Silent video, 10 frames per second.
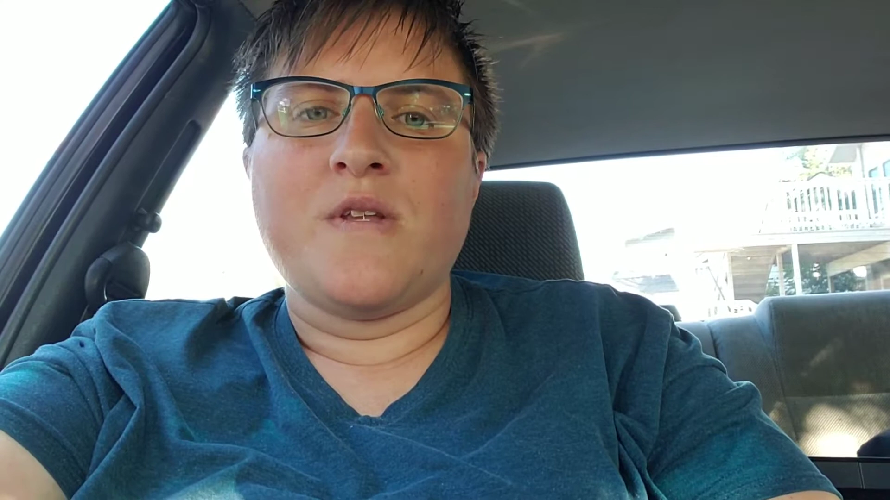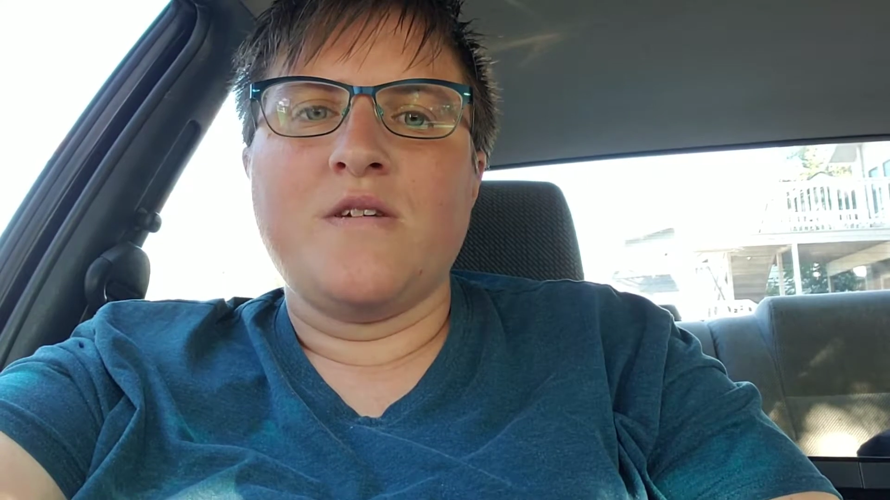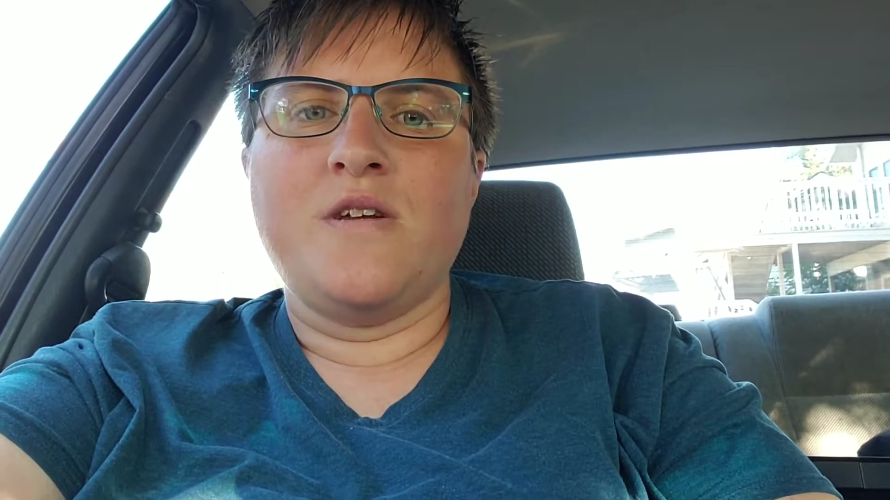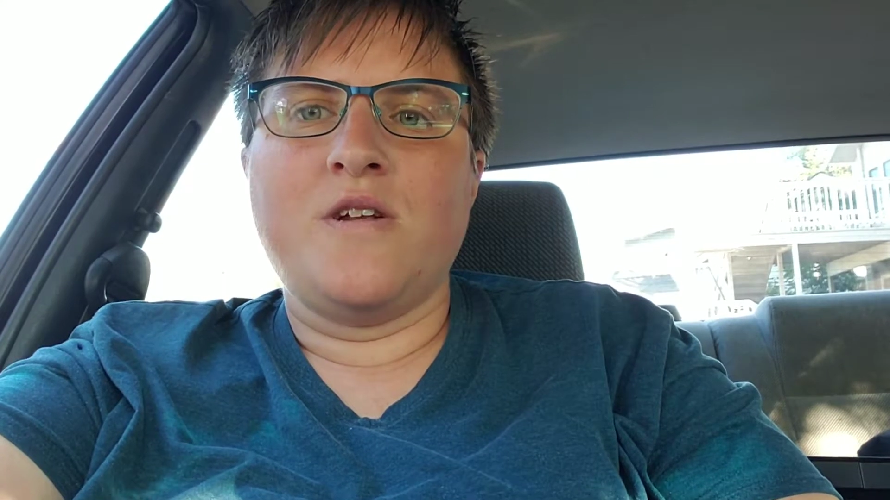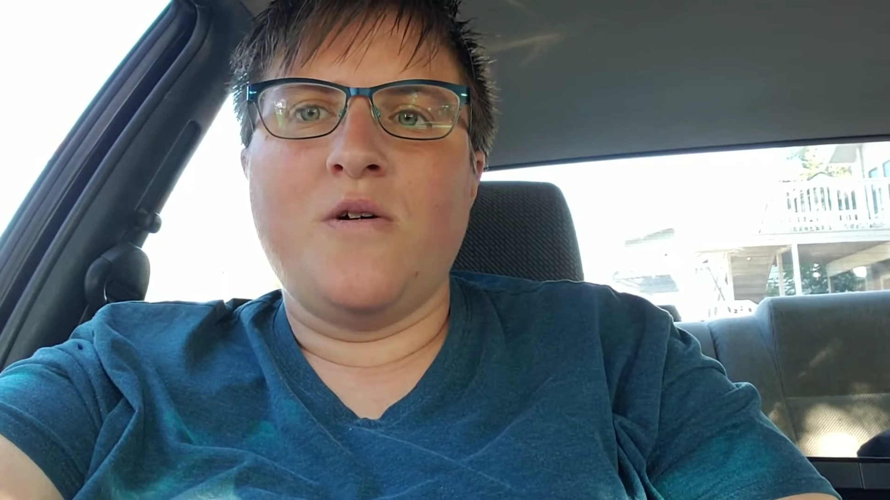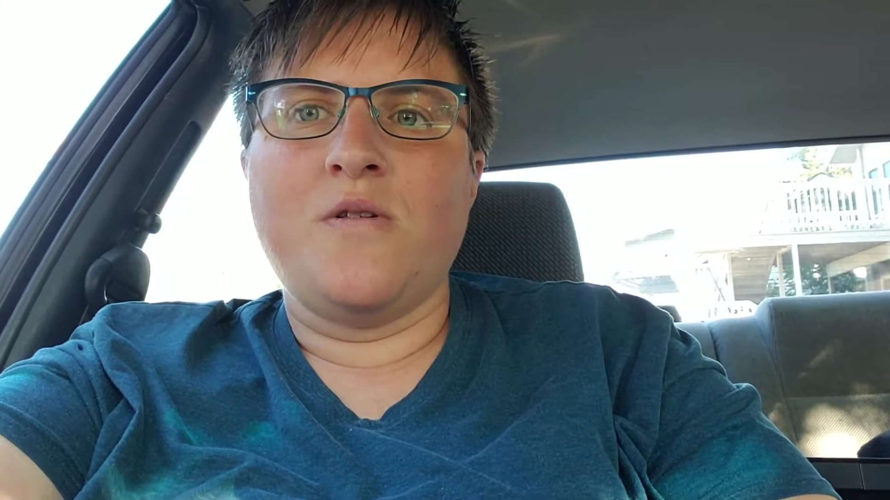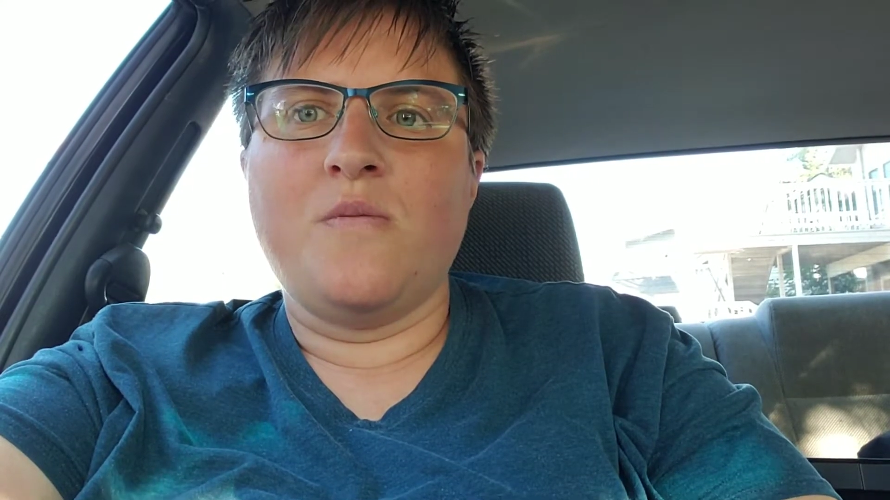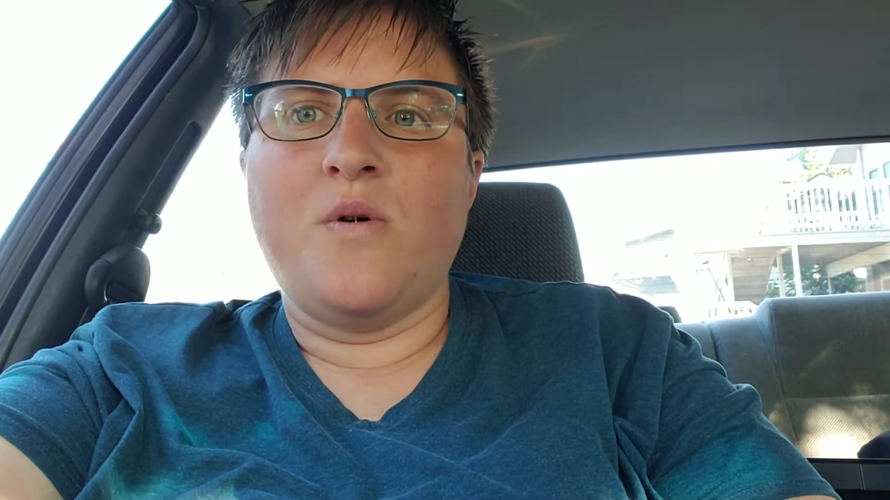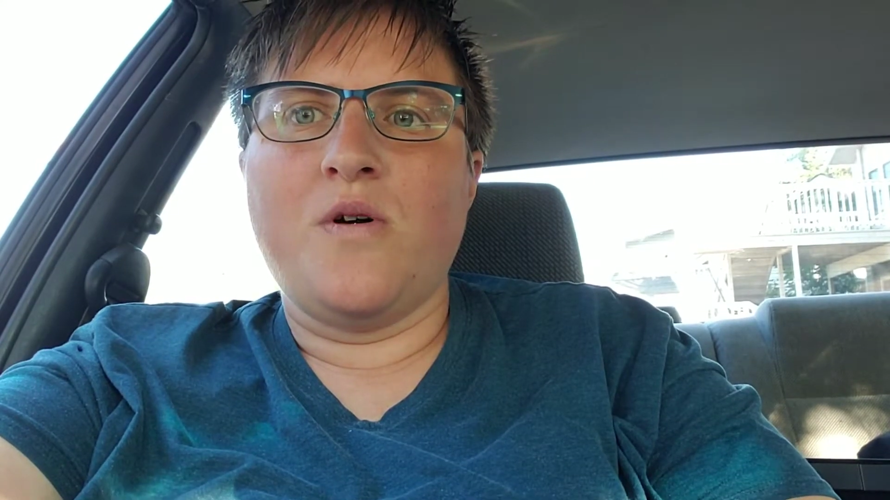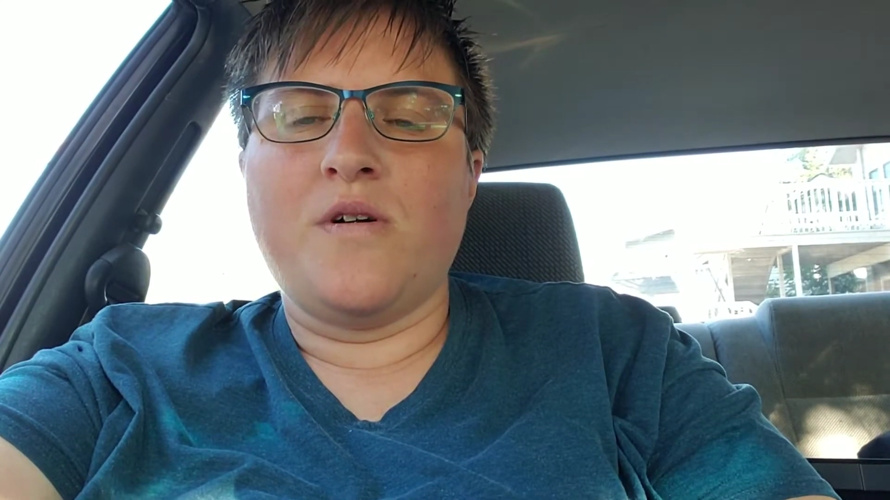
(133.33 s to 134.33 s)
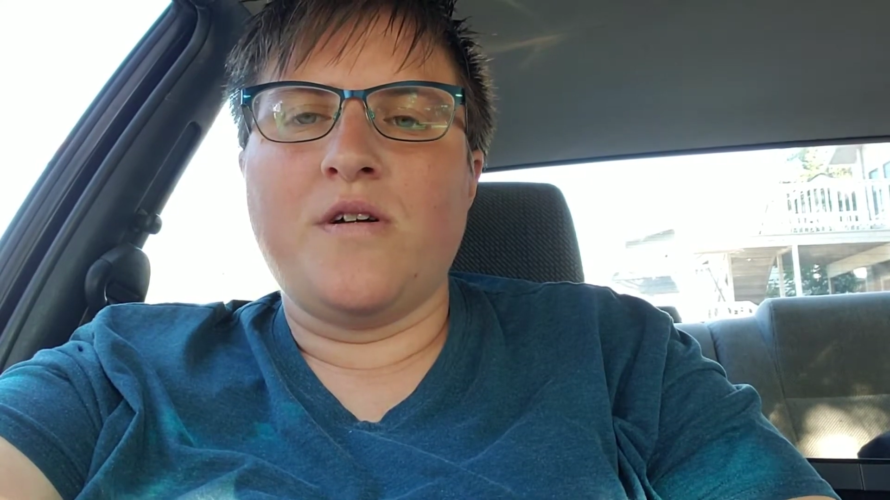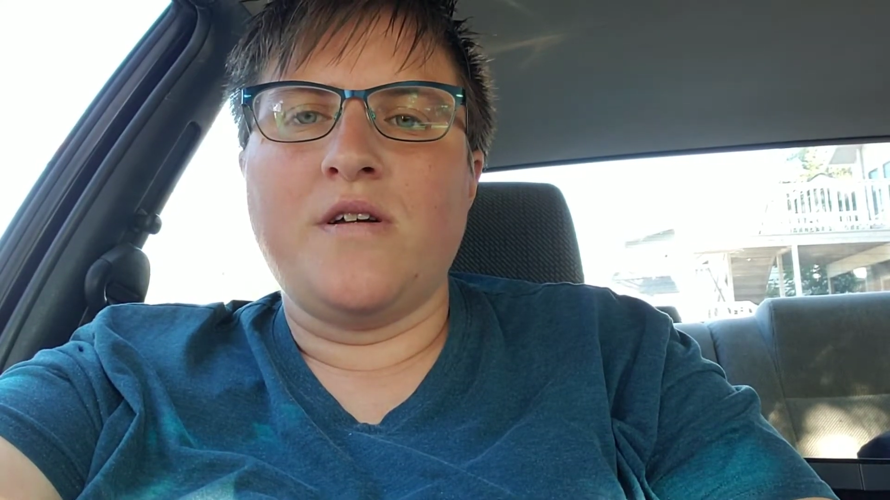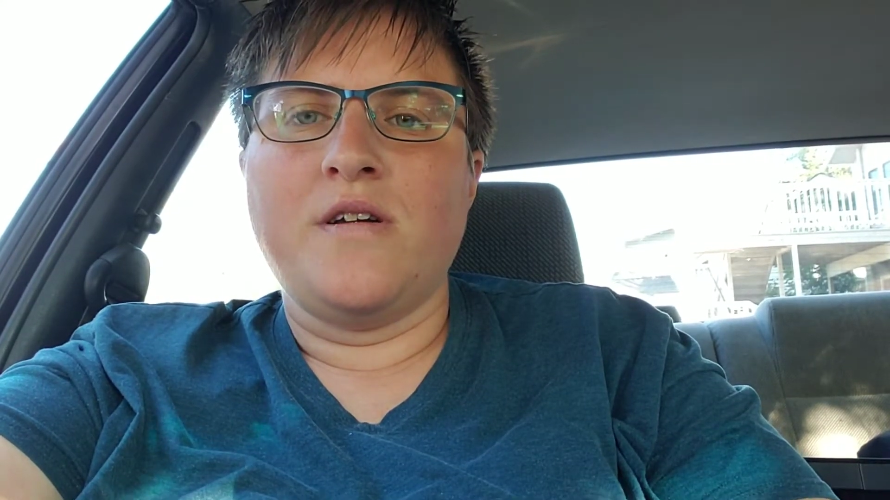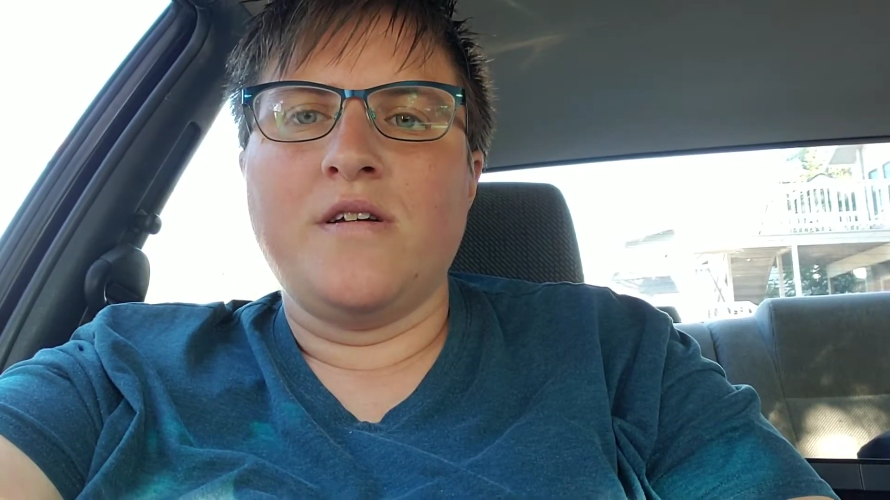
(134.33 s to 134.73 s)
The more